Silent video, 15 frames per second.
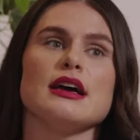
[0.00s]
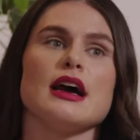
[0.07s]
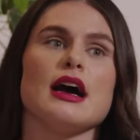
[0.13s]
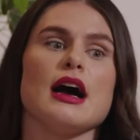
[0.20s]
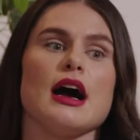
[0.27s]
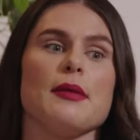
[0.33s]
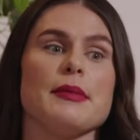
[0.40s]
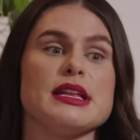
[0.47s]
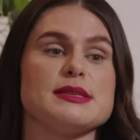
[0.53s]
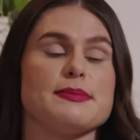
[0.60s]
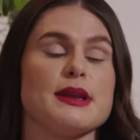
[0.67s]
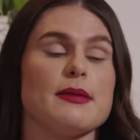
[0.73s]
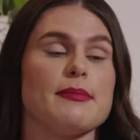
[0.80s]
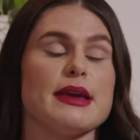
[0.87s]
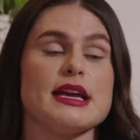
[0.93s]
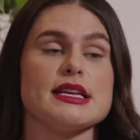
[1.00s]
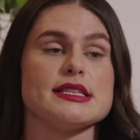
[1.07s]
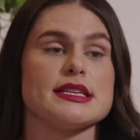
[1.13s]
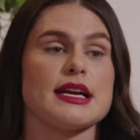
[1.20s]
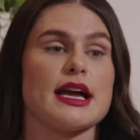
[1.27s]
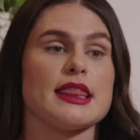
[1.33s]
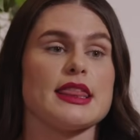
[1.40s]
It's been
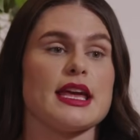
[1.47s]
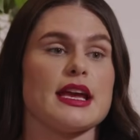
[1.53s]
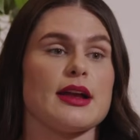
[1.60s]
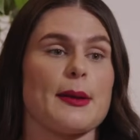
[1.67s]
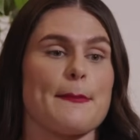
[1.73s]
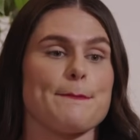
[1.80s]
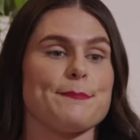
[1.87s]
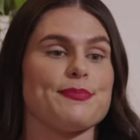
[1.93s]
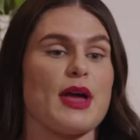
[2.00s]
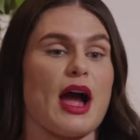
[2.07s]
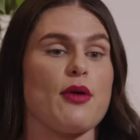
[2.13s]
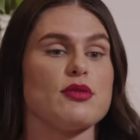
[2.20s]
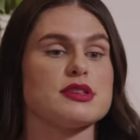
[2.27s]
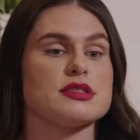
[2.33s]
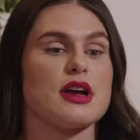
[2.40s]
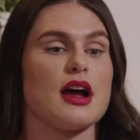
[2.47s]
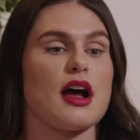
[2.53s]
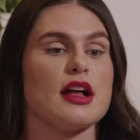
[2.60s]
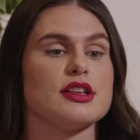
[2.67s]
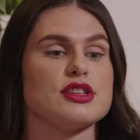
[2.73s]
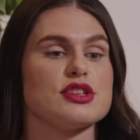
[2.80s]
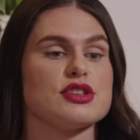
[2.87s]
amazing. I think I was
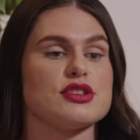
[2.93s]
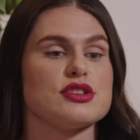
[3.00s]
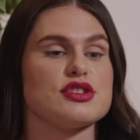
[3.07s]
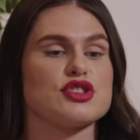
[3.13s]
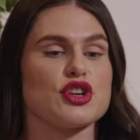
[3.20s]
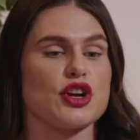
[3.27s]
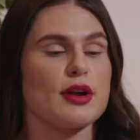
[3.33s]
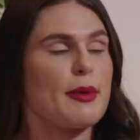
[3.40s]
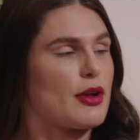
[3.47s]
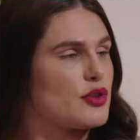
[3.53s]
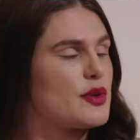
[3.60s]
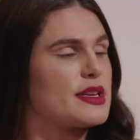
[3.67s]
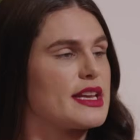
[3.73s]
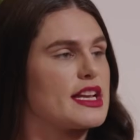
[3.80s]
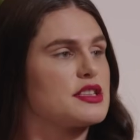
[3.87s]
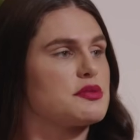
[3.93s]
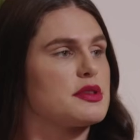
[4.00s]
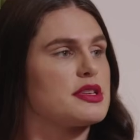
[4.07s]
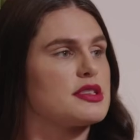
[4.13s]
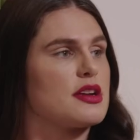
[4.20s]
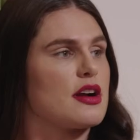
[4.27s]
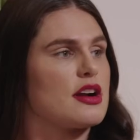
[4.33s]
unsure about doing Dance with
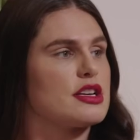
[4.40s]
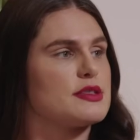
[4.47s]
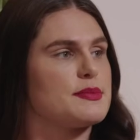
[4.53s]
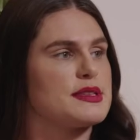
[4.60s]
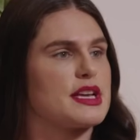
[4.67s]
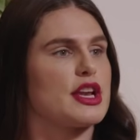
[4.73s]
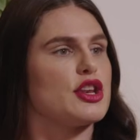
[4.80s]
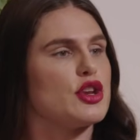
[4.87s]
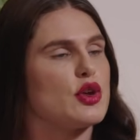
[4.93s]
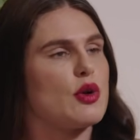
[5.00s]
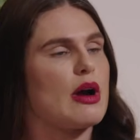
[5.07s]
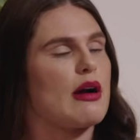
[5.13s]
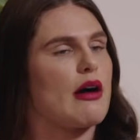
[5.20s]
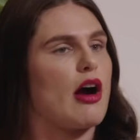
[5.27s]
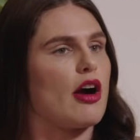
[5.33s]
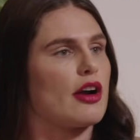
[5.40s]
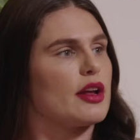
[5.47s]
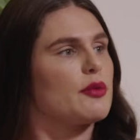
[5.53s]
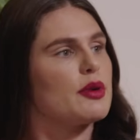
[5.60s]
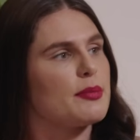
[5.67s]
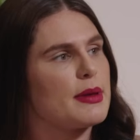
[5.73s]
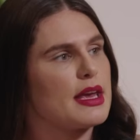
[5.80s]
the Stars because I knew how hard
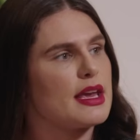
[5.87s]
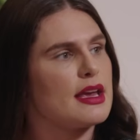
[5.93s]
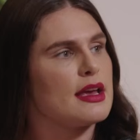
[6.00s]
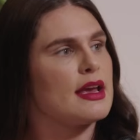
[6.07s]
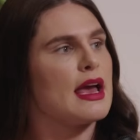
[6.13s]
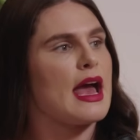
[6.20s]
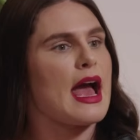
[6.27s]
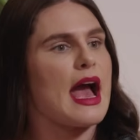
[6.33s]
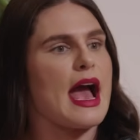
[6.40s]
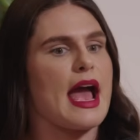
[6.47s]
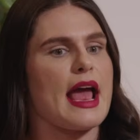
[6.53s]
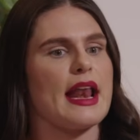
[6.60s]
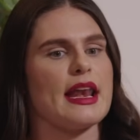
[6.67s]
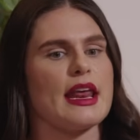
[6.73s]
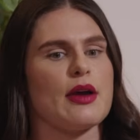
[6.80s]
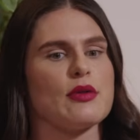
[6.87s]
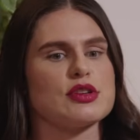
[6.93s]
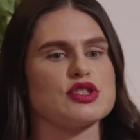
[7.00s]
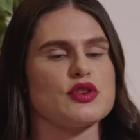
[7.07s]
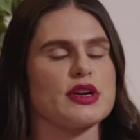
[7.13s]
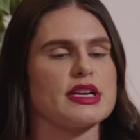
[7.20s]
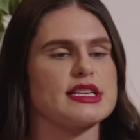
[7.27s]
it would be. And it
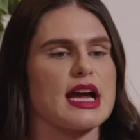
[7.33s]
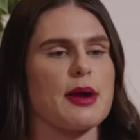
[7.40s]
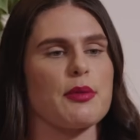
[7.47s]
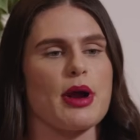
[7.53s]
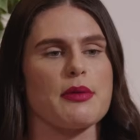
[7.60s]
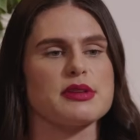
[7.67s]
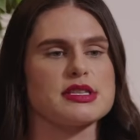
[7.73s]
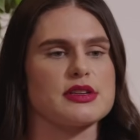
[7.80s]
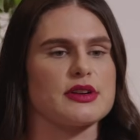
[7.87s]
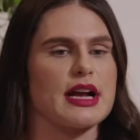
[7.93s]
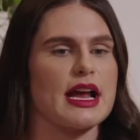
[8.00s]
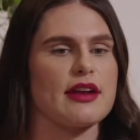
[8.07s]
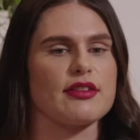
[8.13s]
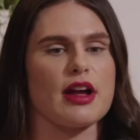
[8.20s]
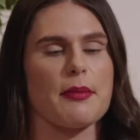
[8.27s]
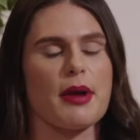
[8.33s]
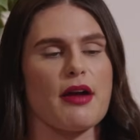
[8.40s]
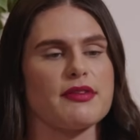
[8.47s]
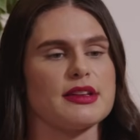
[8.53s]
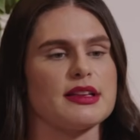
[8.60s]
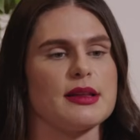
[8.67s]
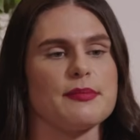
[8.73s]
was during a time where I was still kind of coming
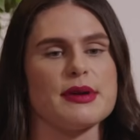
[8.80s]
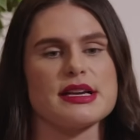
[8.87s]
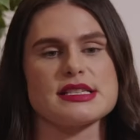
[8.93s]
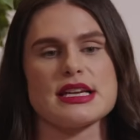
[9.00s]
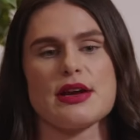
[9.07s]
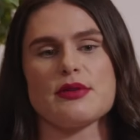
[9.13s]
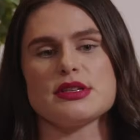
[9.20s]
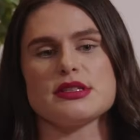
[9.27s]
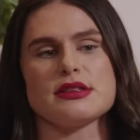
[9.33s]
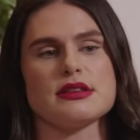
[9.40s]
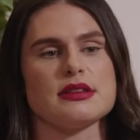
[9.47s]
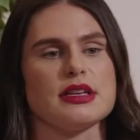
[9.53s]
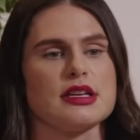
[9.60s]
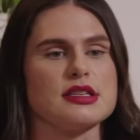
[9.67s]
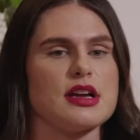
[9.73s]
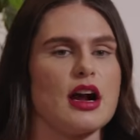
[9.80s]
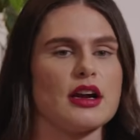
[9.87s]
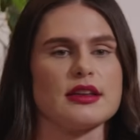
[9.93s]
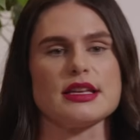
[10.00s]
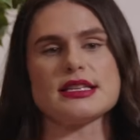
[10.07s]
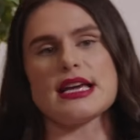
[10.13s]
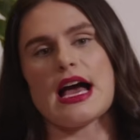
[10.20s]
after the Olympics and I was the
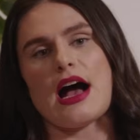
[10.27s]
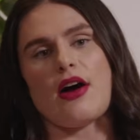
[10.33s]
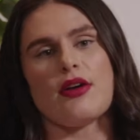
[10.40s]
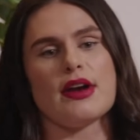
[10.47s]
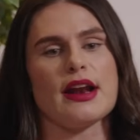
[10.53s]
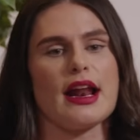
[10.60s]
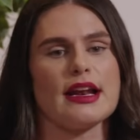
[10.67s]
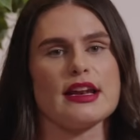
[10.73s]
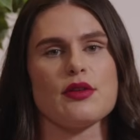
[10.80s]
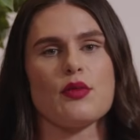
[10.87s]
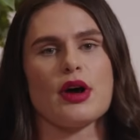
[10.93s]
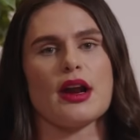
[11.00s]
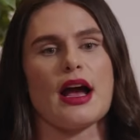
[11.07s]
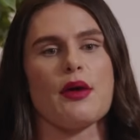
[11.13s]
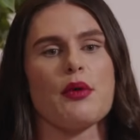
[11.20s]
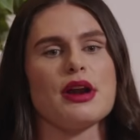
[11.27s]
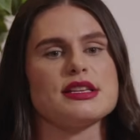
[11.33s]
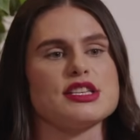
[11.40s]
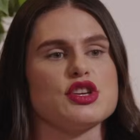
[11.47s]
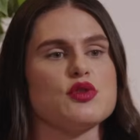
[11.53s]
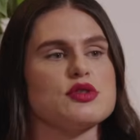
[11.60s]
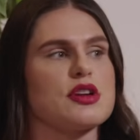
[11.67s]
talk of the town and I
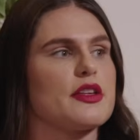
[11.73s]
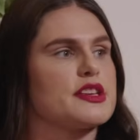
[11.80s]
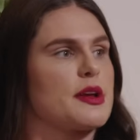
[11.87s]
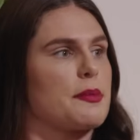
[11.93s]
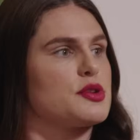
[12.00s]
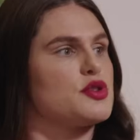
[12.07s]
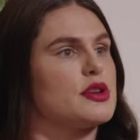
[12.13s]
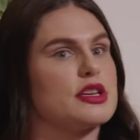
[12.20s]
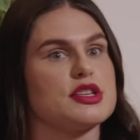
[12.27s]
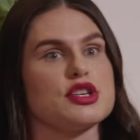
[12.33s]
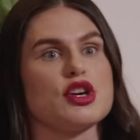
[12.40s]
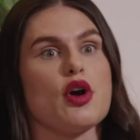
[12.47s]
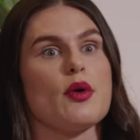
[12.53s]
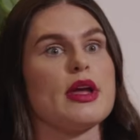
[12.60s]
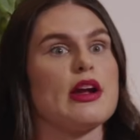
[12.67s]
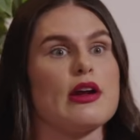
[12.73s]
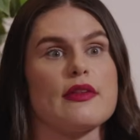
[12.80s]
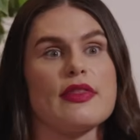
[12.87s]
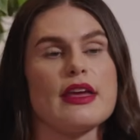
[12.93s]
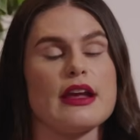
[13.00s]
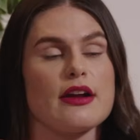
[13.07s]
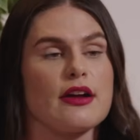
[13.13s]
wanted to use all these opportunities to go here
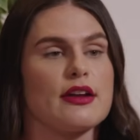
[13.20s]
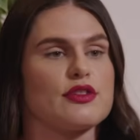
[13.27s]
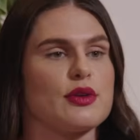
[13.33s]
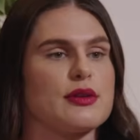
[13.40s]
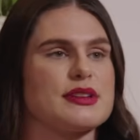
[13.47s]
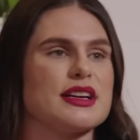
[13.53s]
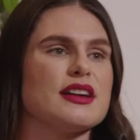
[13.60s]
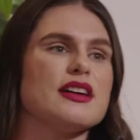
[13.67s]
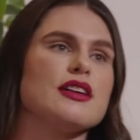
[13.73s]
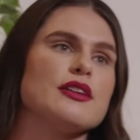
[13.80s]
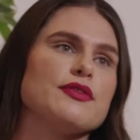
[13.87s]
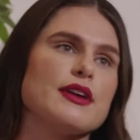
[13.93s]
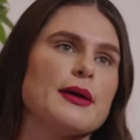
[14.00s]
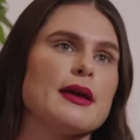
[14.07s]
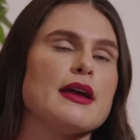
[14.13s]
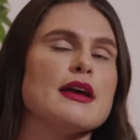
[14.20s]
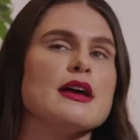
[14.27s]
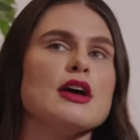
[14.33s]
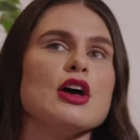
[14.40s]
and there. And so I was like, oh, if I